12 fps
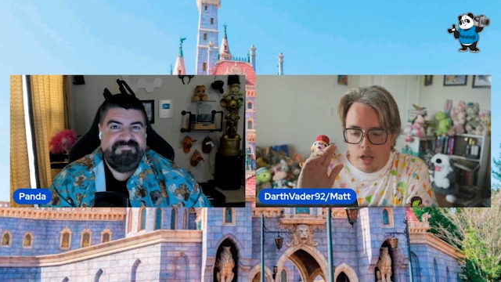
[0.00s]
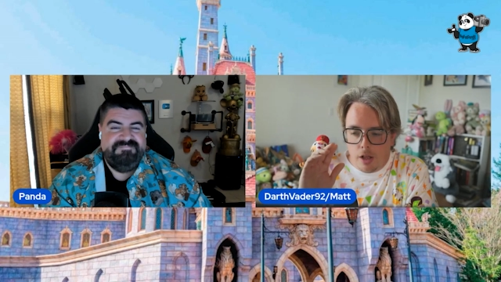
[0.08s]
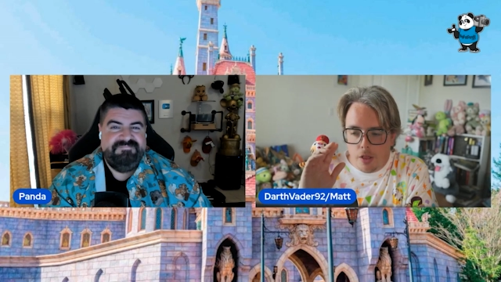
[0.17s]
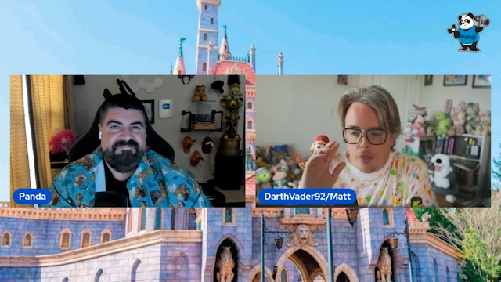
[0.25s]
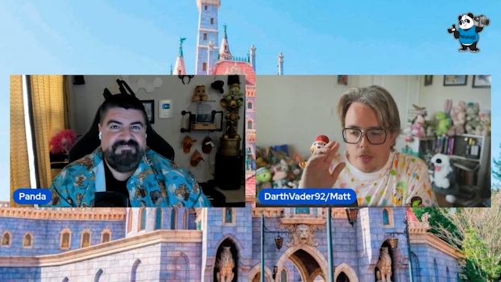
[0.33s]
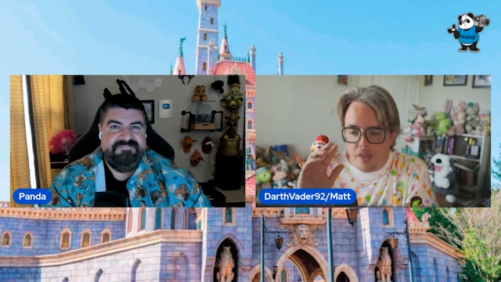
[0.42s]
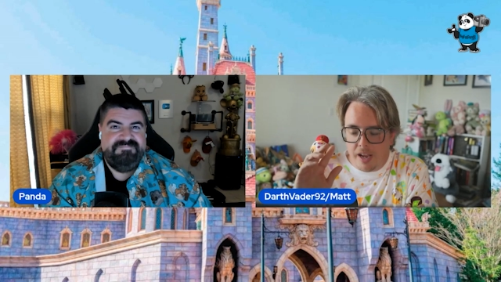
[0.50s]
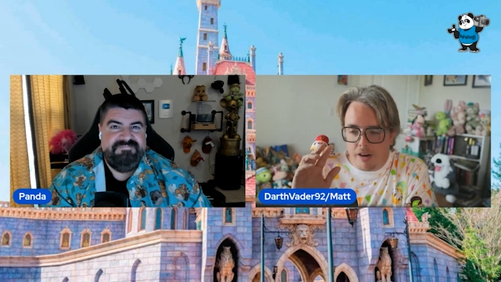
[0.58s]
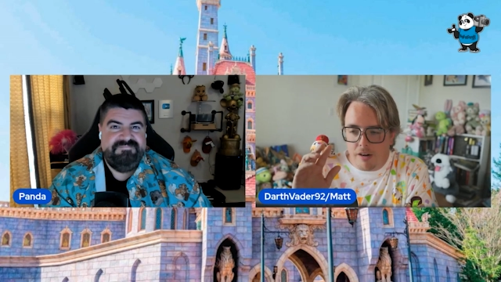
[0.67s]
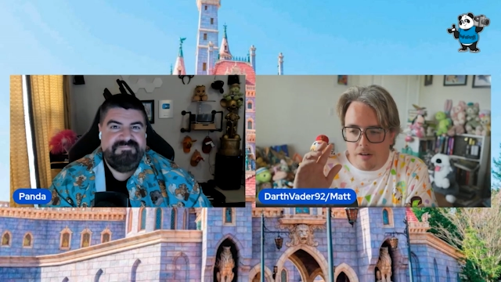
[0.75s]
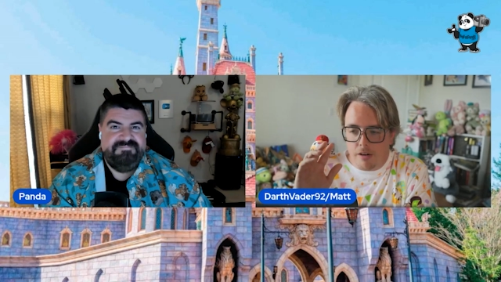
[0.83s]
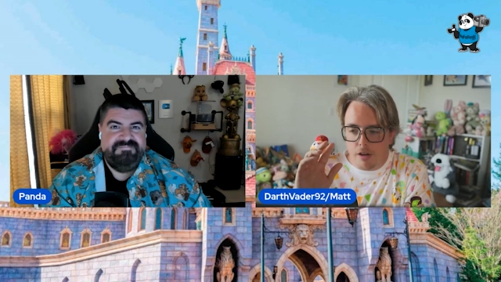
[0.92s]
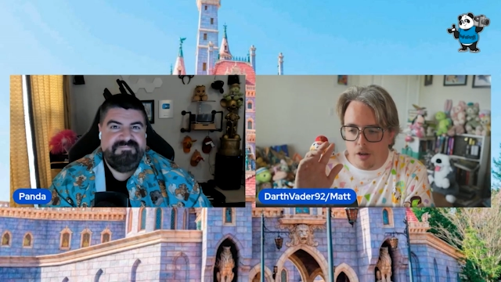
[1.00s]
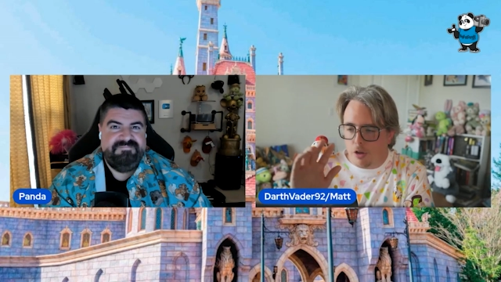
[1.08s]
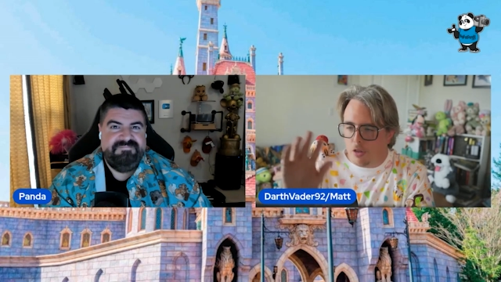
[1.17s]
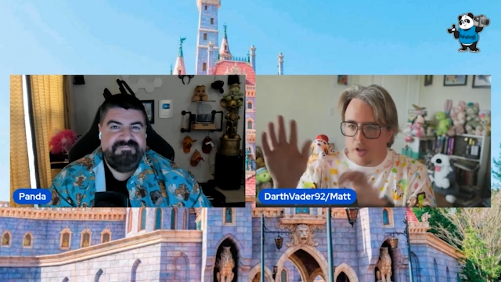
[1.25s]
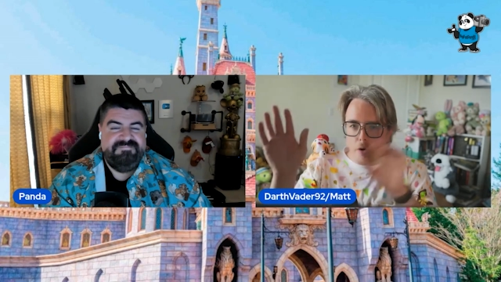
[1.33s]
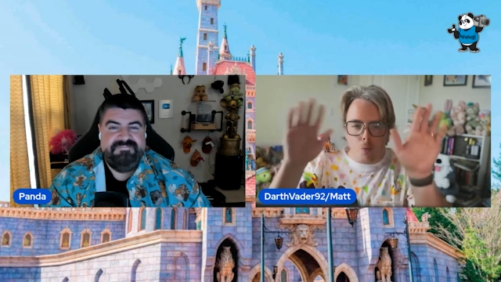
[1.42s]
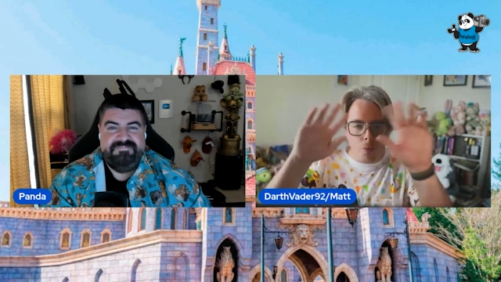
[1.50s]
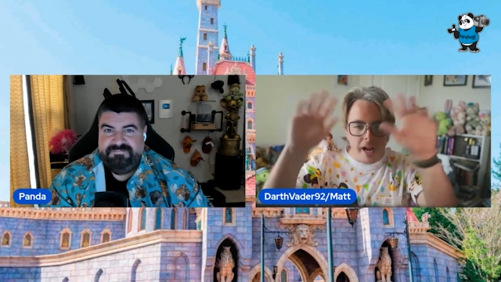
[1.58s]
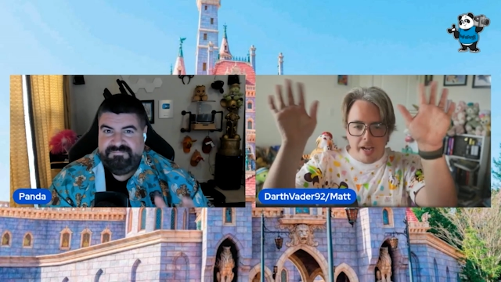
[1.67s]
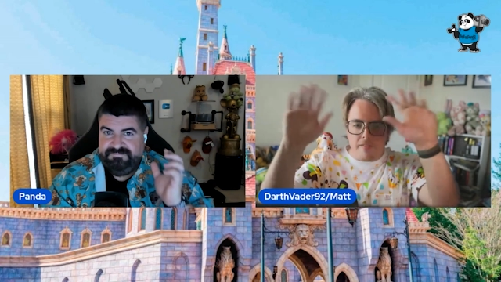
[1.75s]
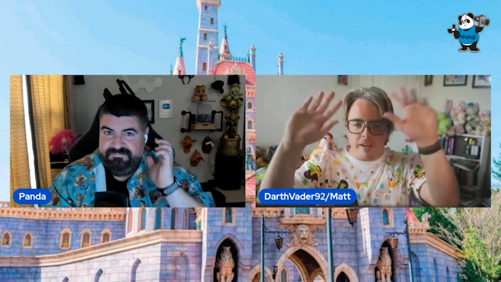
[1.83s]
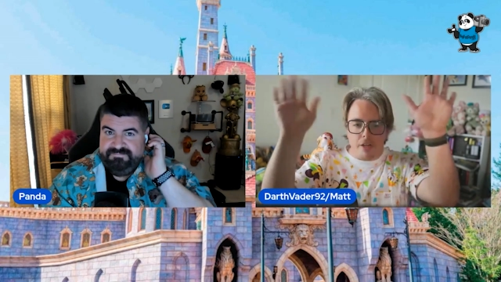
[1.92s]
Speaker 1: they're
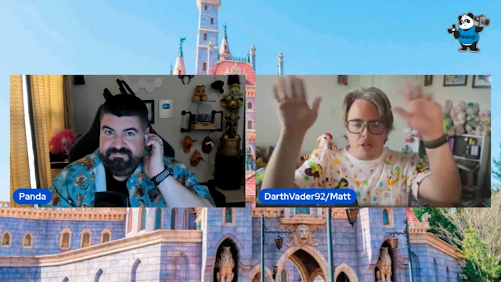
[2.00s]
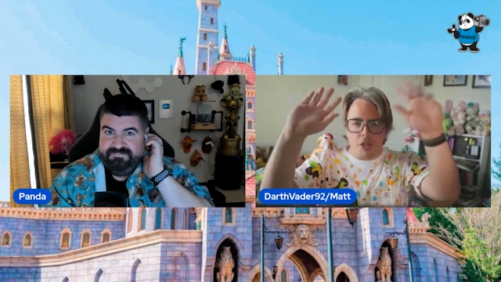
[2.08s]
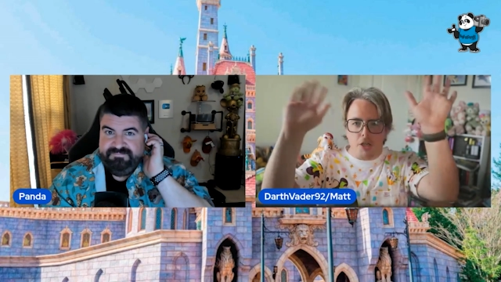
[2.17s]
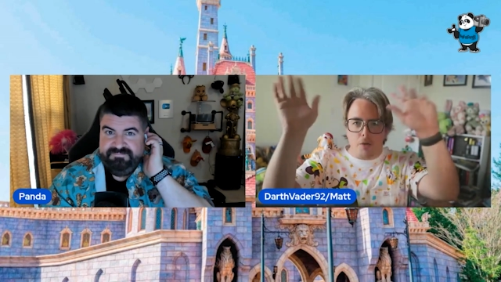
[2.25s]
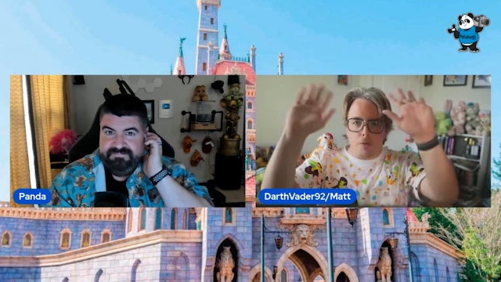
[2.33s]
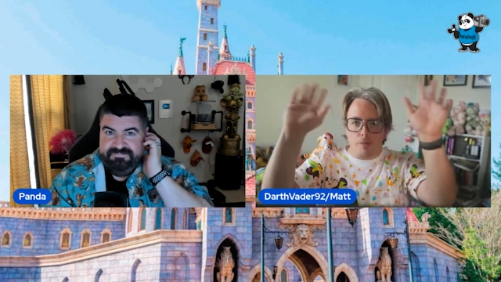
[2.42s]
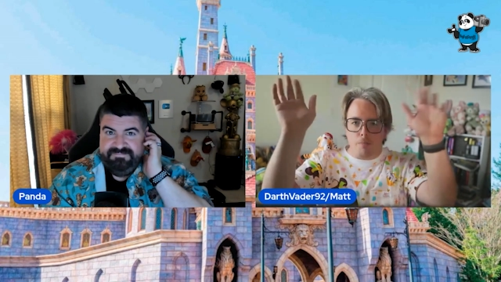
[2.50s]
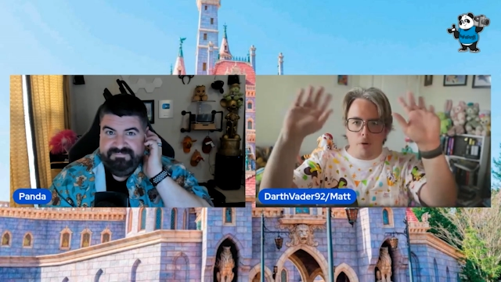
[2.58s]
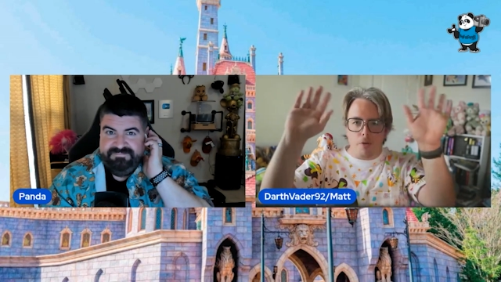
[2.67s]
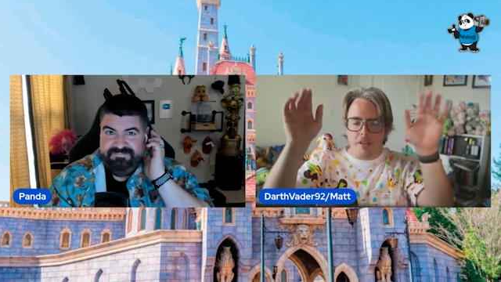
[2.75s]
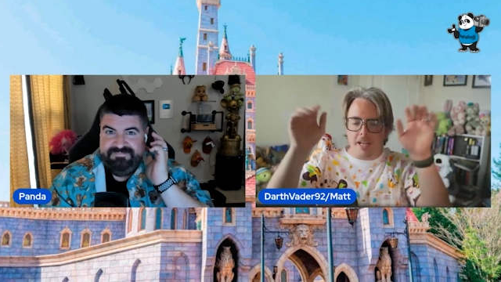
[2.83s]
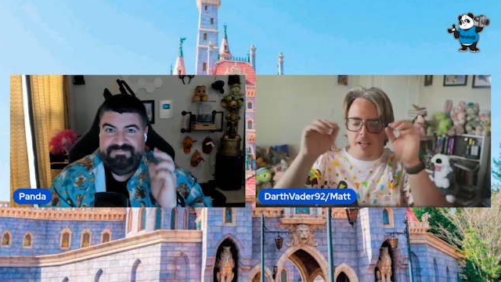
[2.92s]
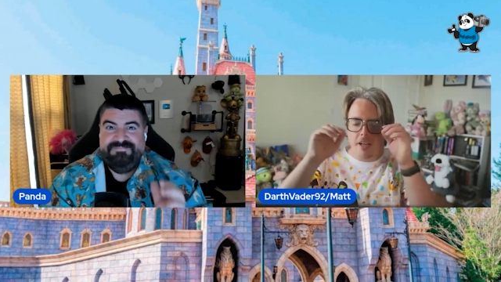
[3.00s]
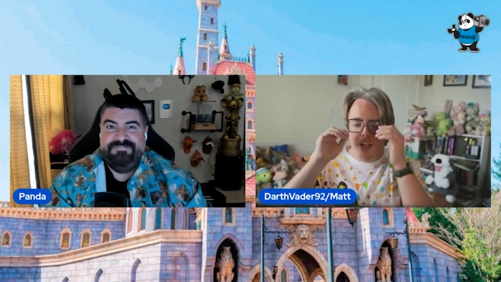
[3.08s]
waving to you with both hands.